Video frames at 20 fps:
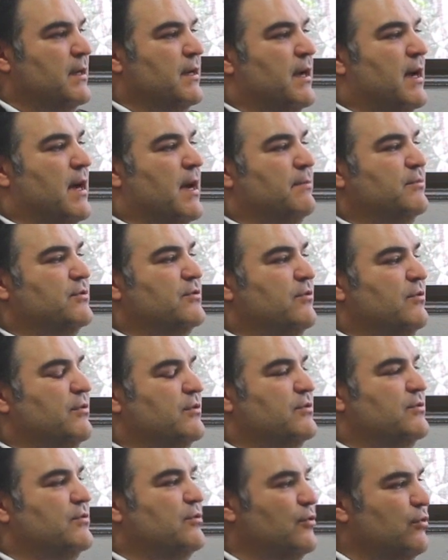
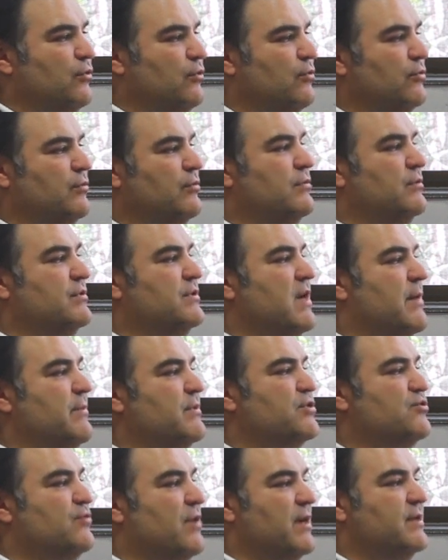to
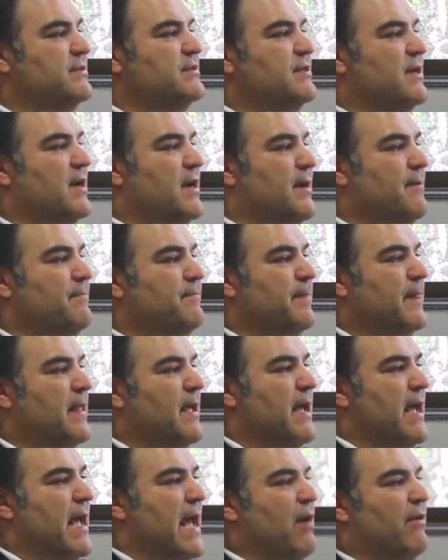demonstrate
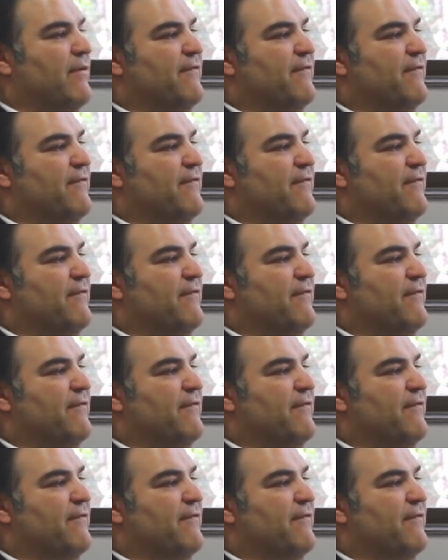how